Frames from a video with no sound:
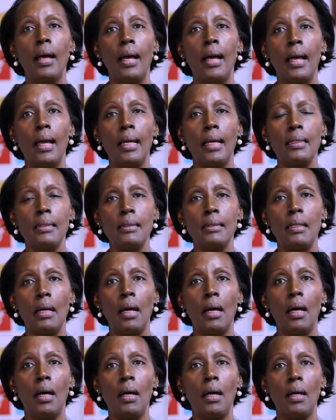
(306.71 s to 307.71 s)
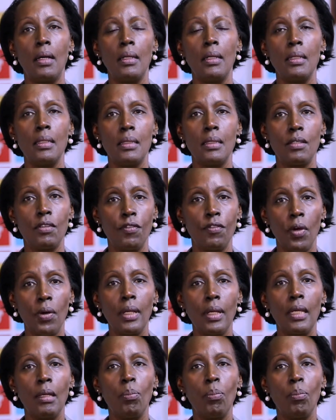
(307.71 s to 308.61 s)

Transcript: And it's very